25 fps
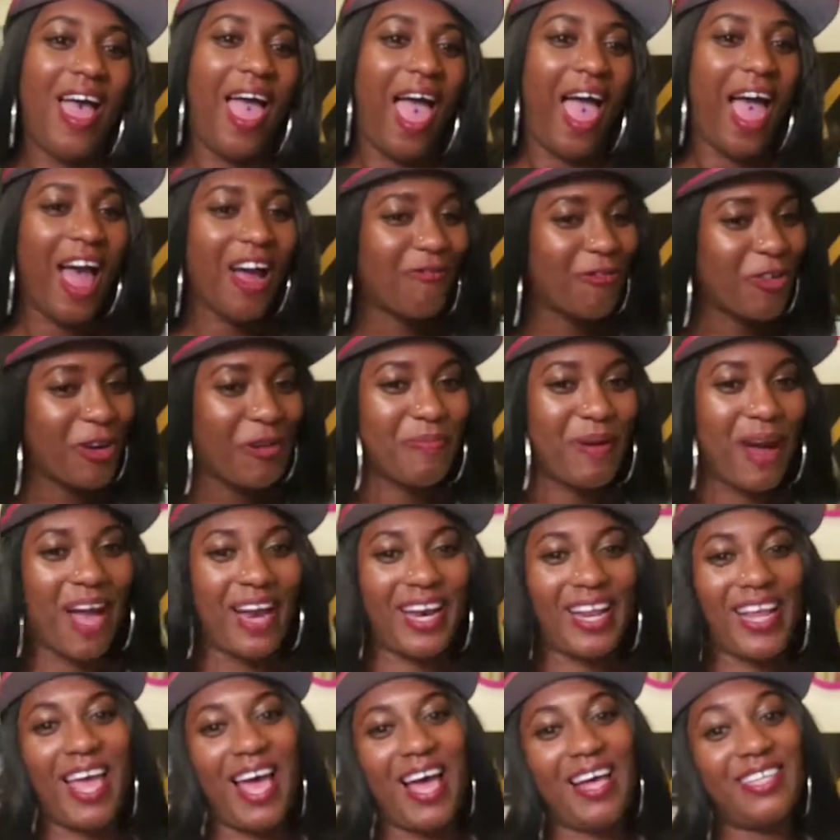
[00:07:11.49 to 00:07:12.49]

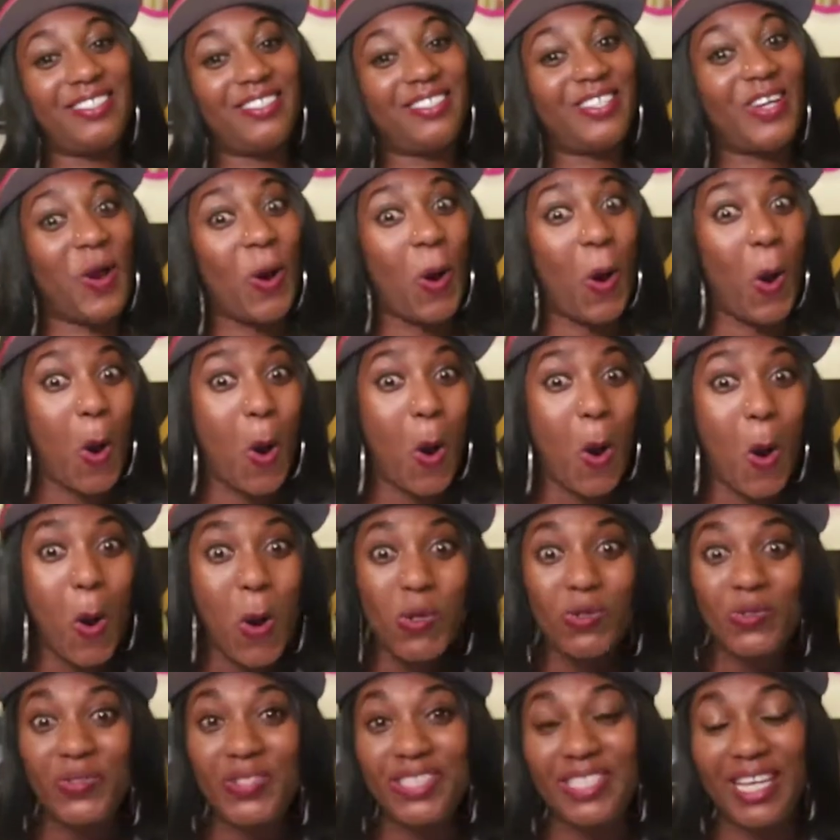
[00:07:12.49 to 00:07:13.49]
everybody has their
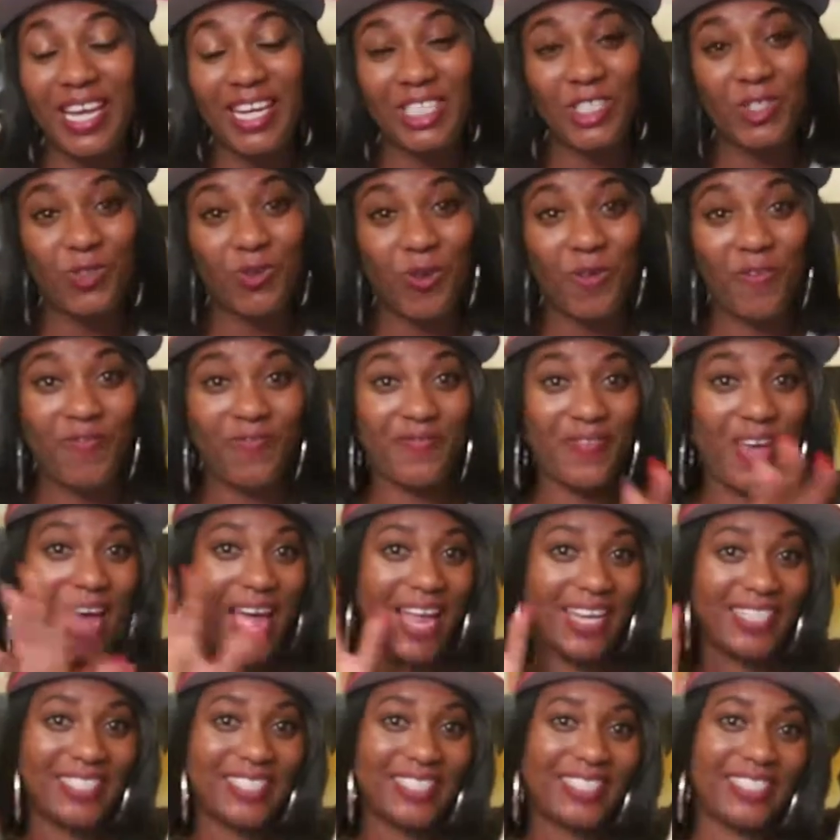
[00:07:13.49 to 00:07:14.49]
own sexual
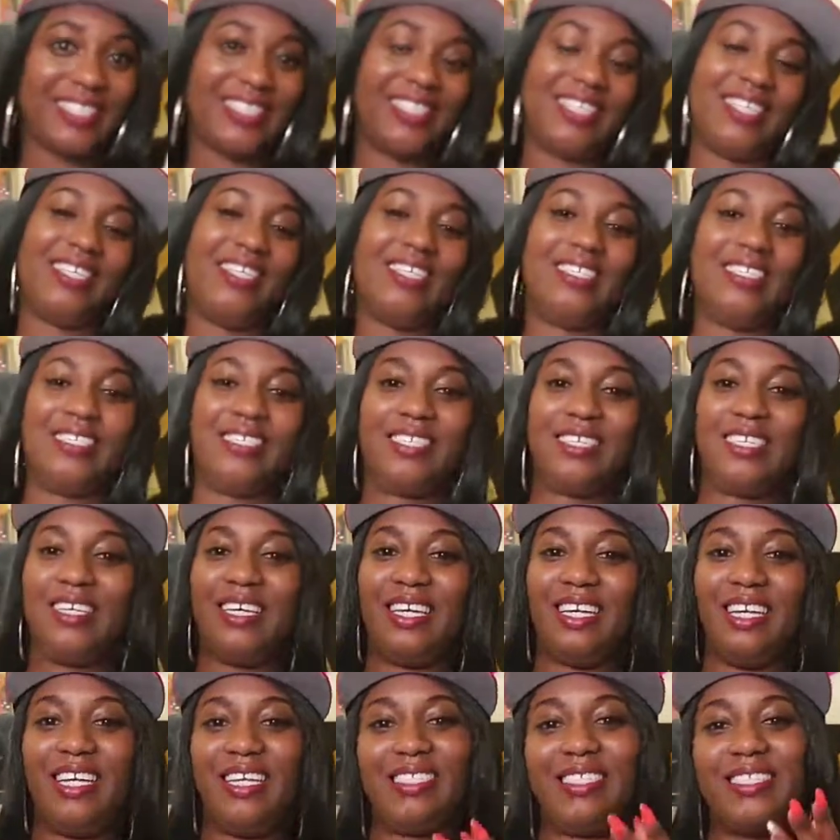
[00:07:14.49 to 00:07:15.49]
fantasies,
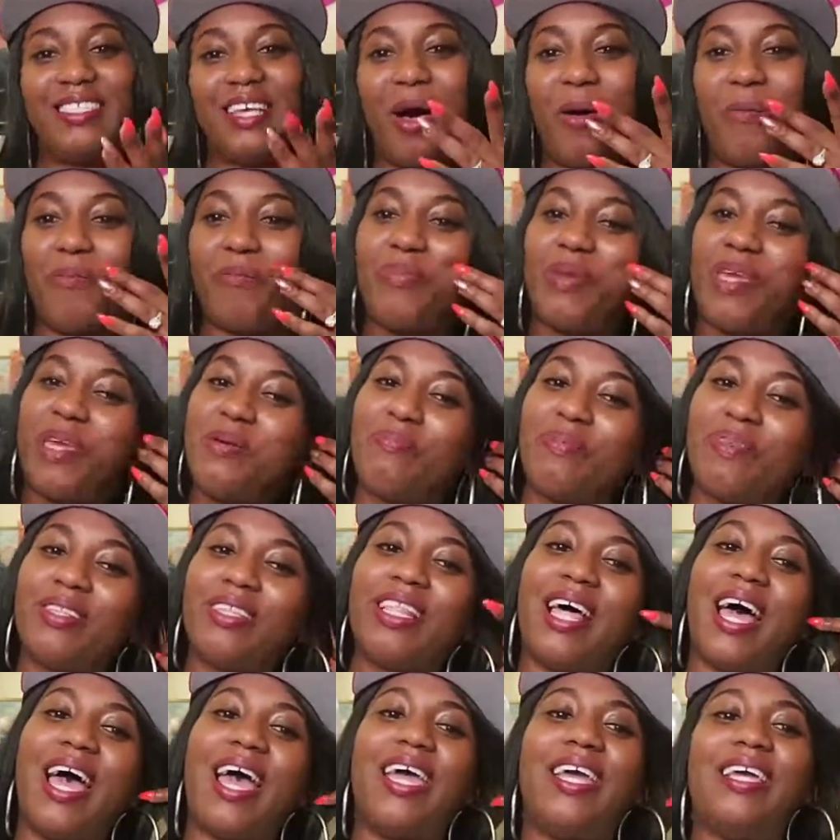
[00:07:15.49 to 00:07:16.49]
honey. Some people
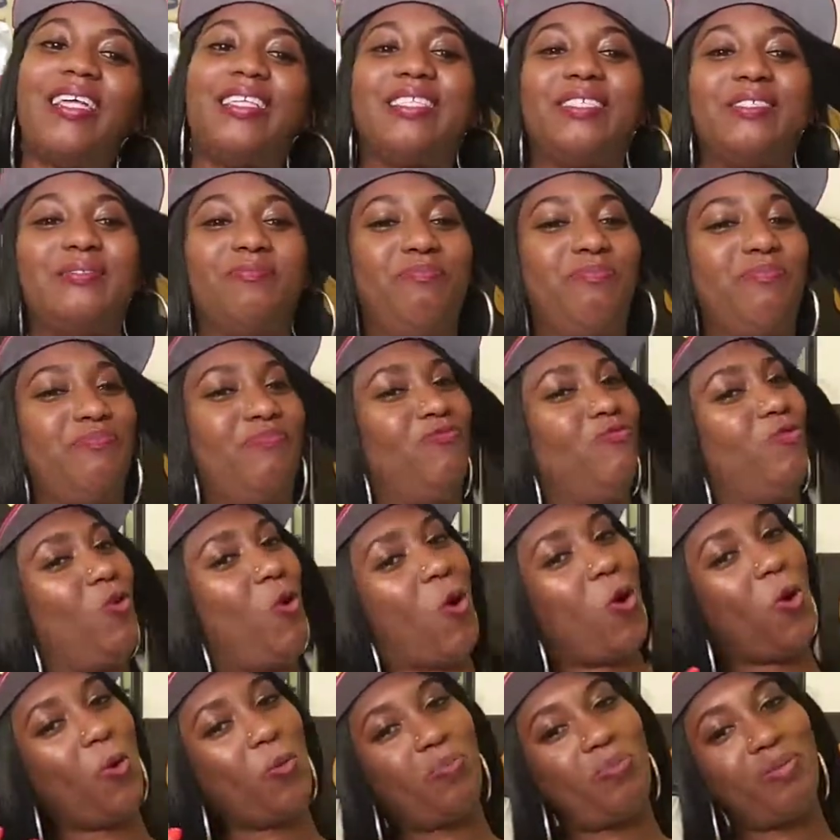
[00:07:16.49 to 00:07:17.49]
like to
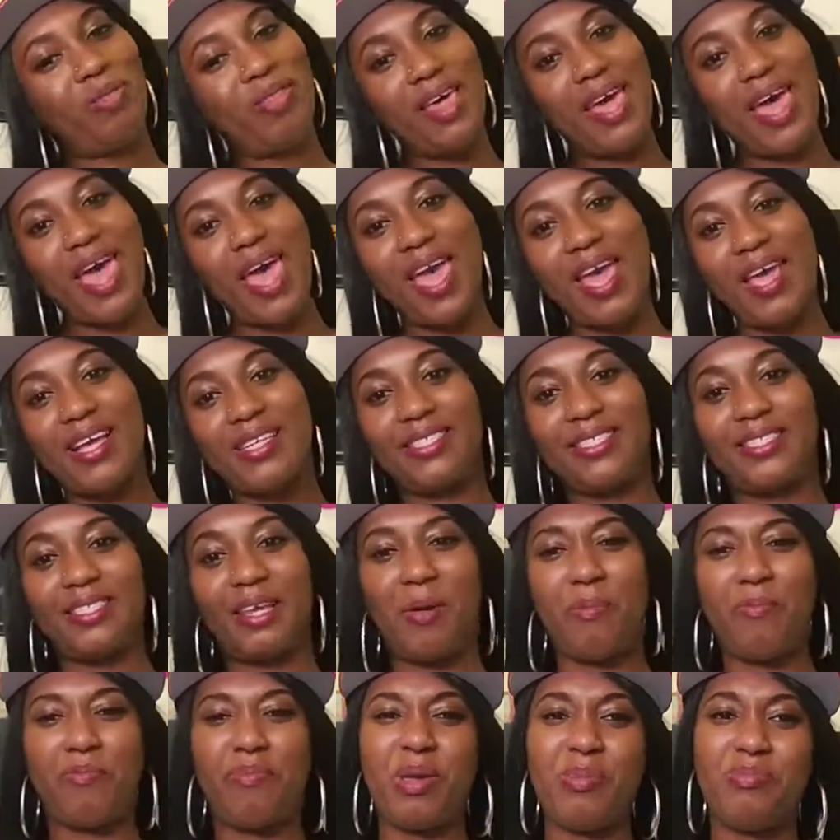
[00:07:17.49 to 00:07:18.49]
role play,
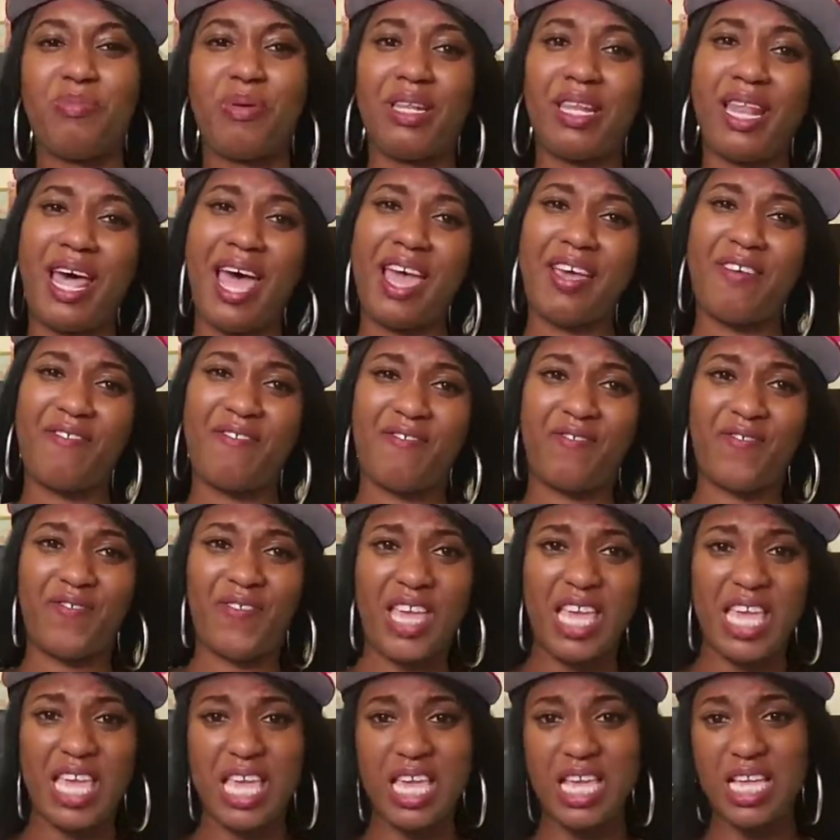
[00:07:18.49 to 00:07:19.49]
some people like
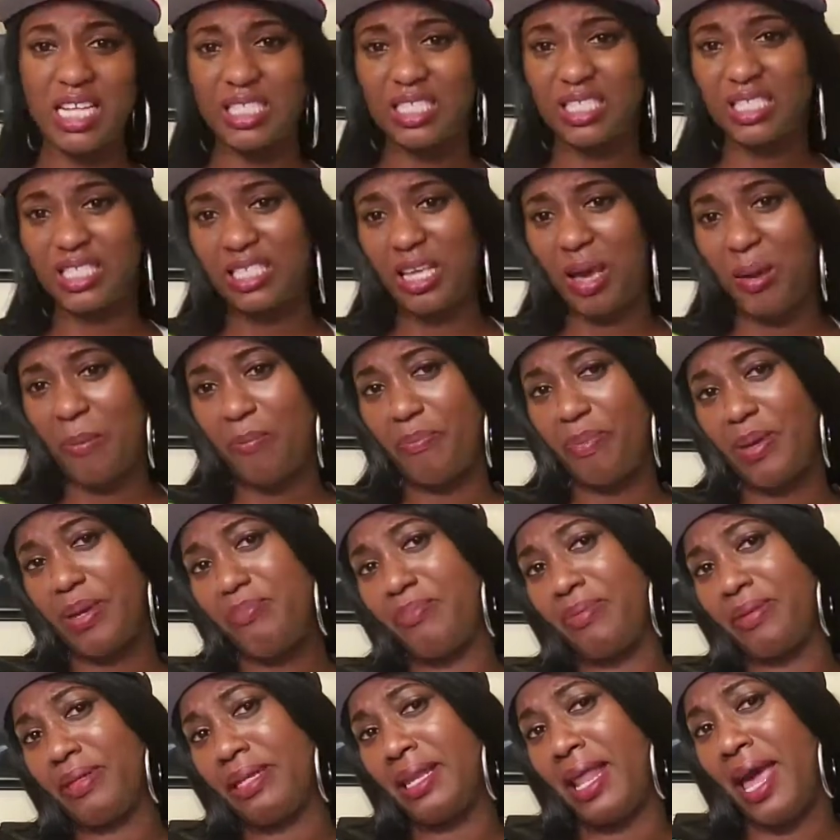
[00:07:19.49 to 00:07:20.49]
feet, some
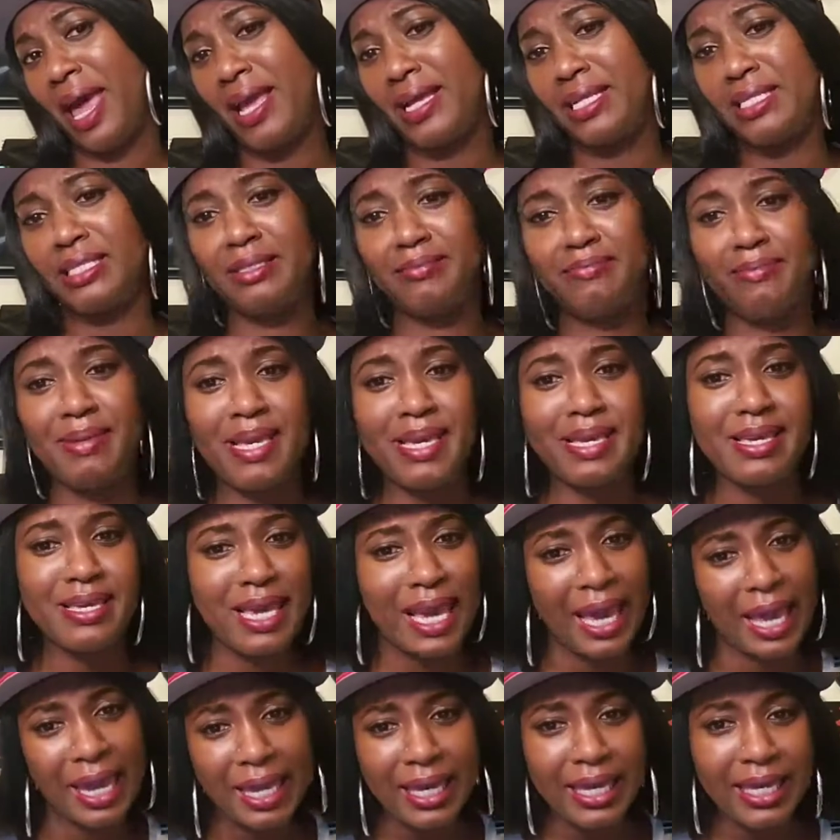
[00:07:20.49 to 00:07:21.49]
people like to be
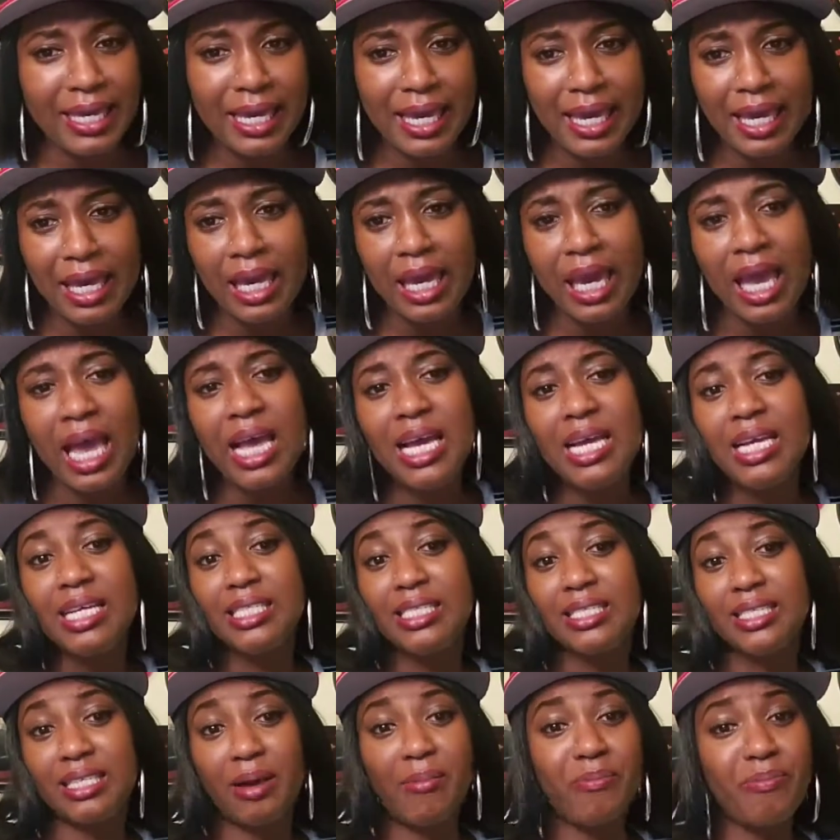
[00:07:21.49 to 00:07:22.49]
kinky,
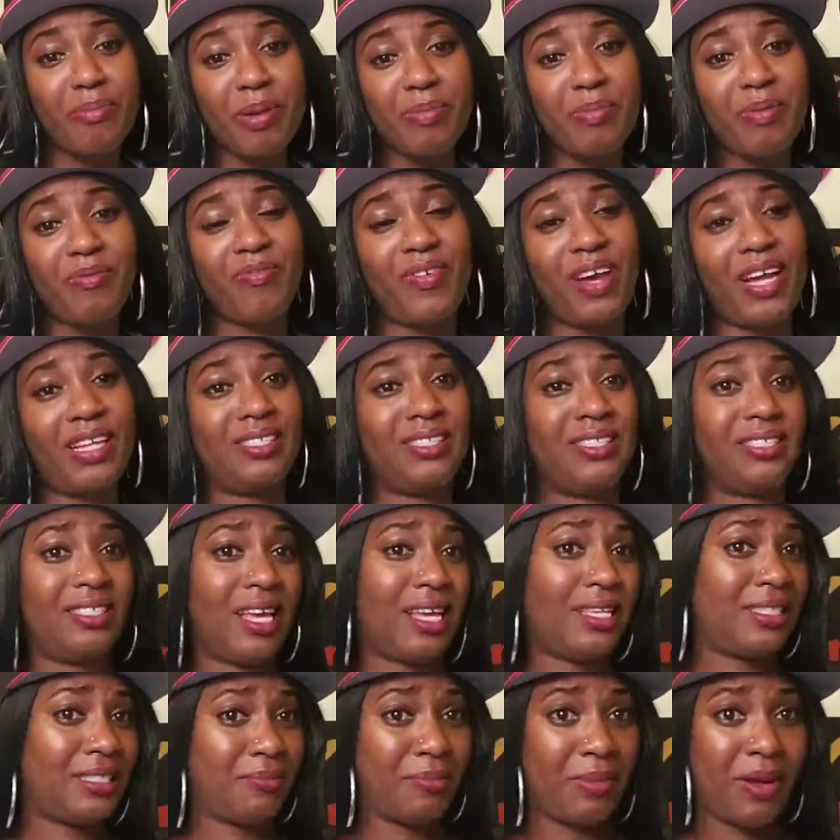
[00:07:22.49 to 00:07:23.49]
some people
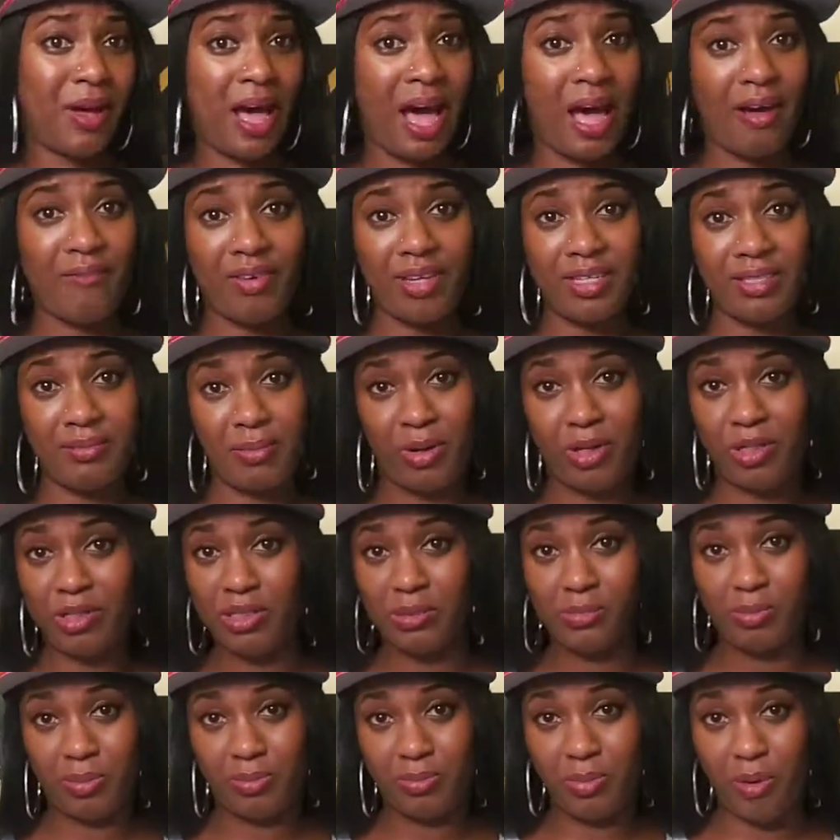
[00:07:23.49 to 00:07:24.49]
fantasize about having
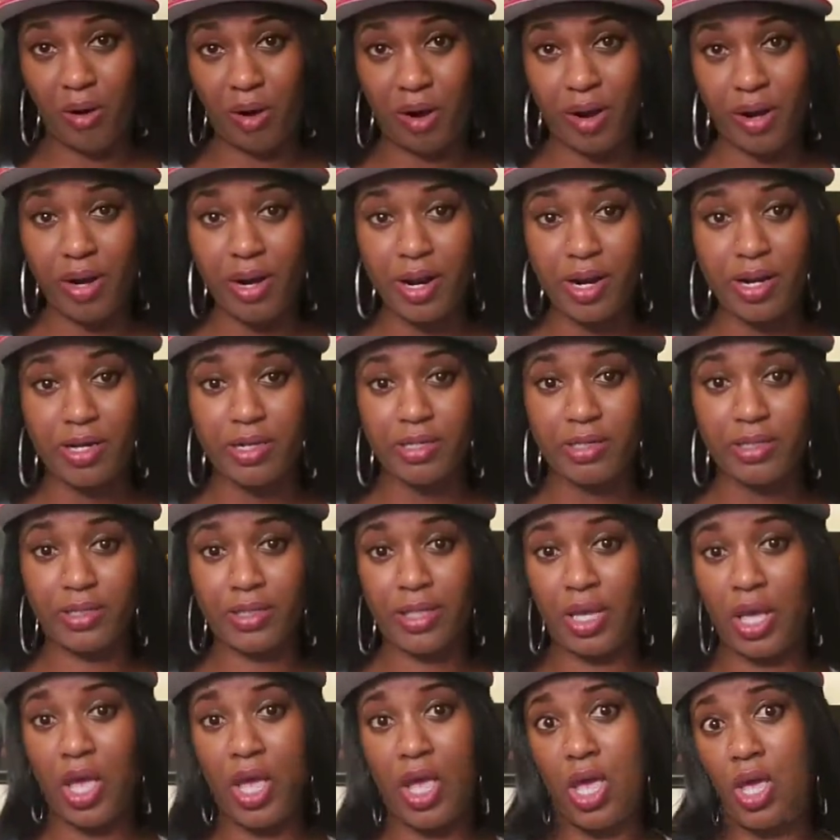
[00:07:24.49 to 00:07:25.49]
multiple partners.